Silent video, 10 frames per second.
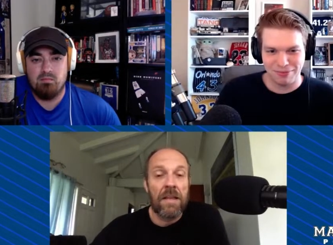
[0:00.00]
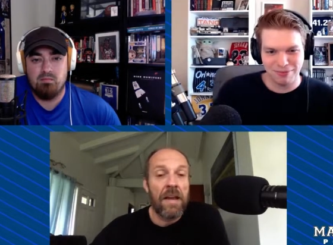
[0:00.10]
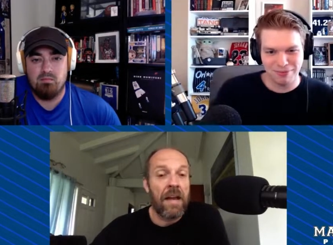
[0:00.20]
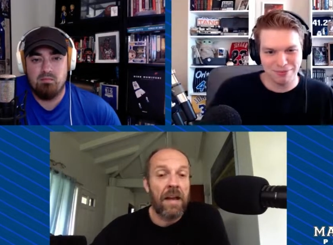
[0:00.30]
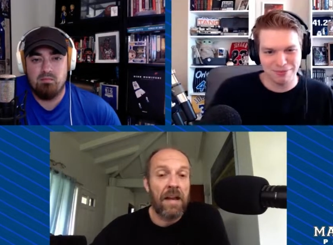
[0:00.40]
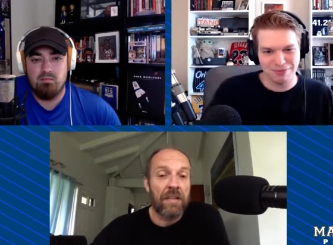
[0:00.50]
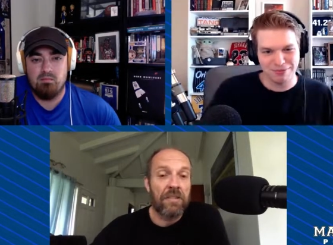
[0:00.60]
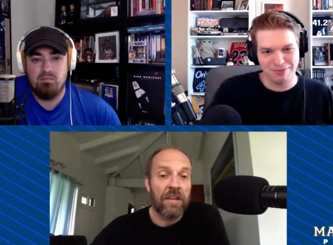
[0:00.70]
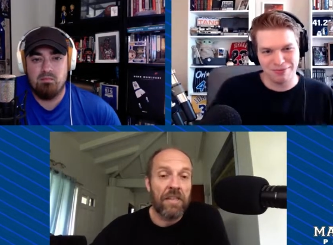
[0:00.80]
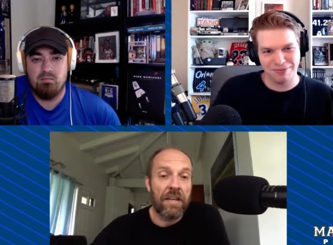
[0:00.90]
Speaker 1: Yeah, I
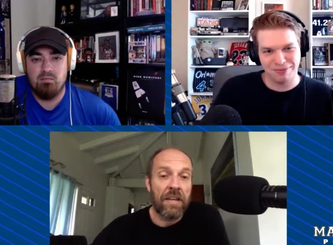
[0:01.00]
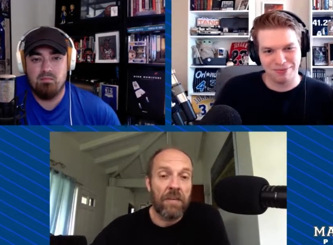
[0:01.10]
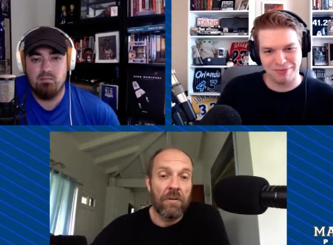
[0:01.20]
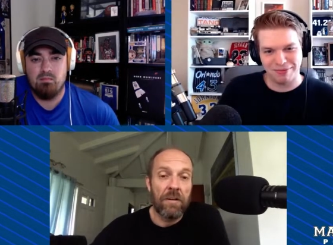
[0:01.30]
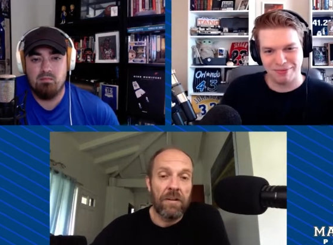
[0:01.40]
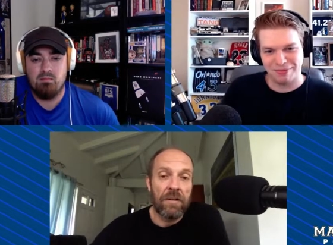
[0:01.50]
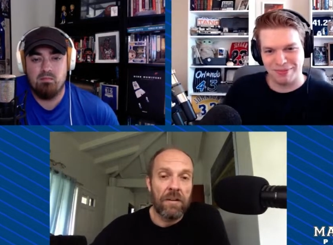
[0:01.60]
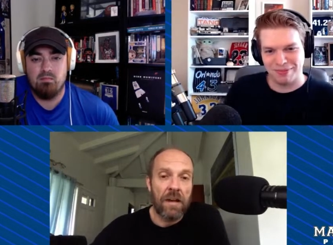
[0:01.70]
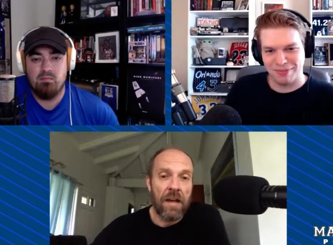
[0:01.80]
actually think he would.